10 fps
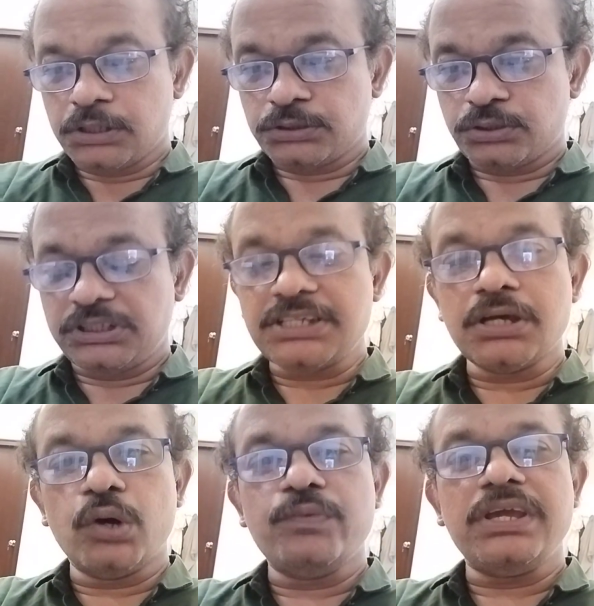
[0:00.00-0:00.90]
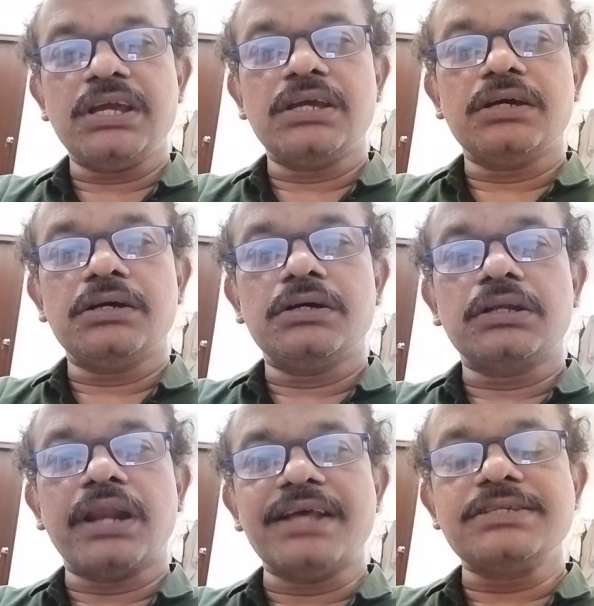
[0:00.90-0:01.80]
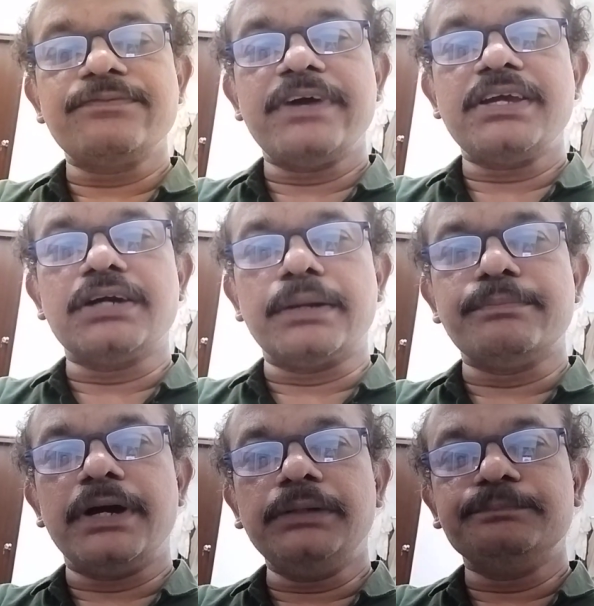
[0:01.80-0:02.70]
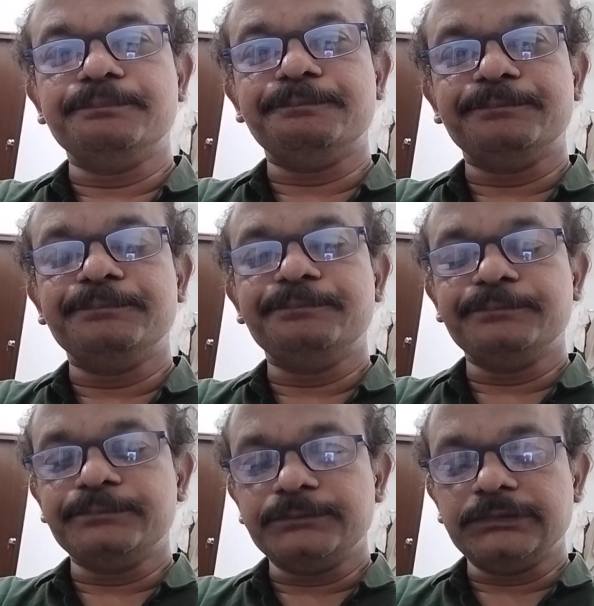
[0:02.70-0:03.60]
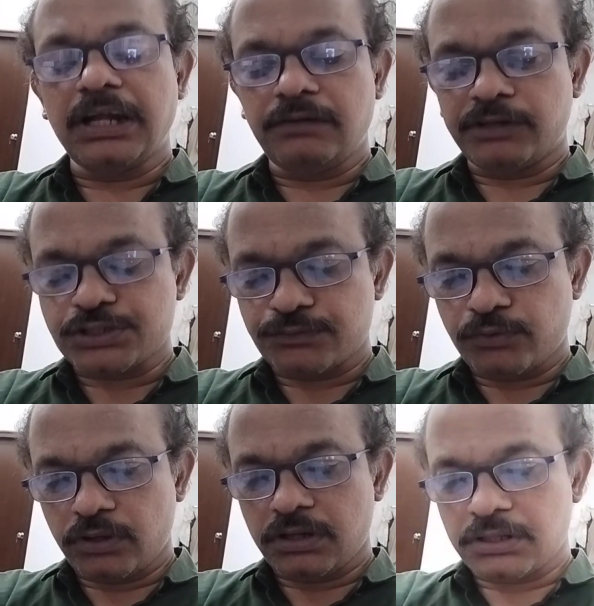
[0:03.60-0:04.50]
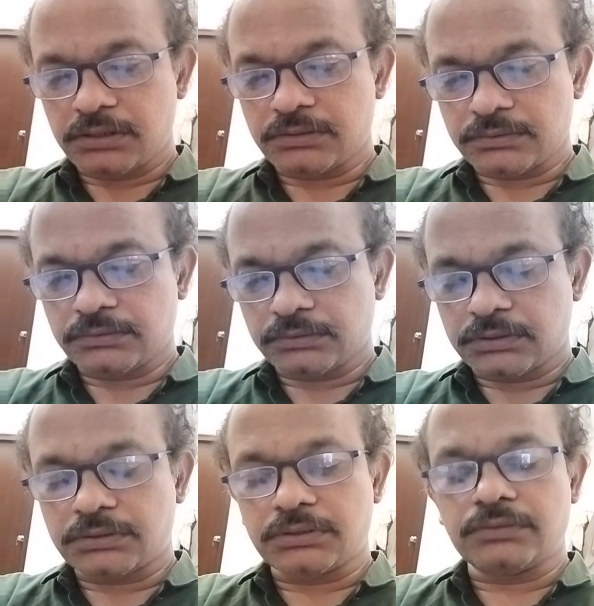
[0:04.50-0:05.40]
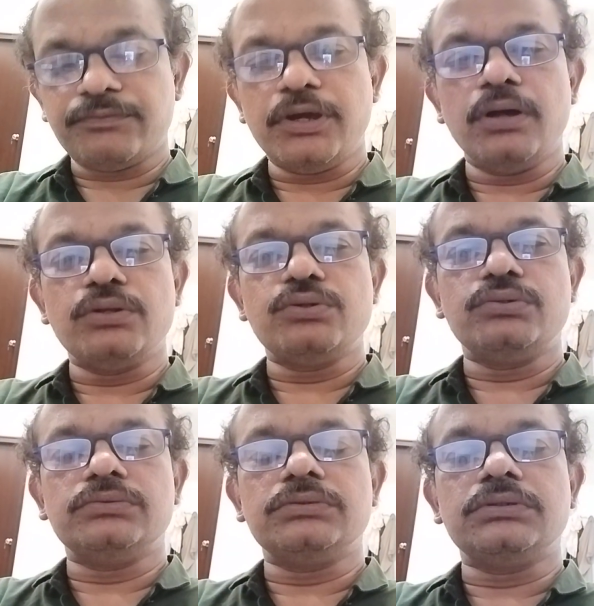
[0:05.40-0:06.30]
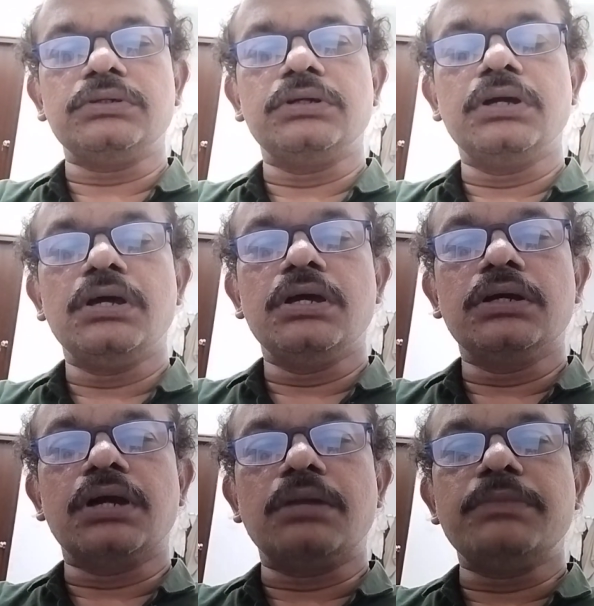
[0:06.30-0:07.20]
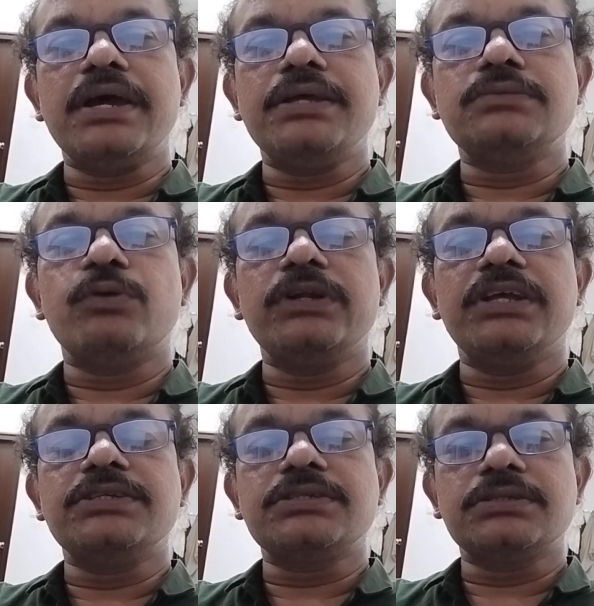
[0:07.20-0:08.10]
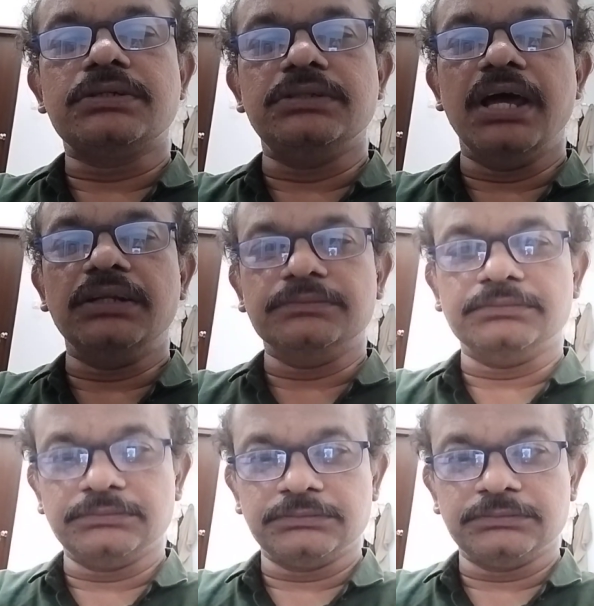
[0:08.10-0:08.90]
So this is how we classify karma. And first of all, we all know karma is what is done.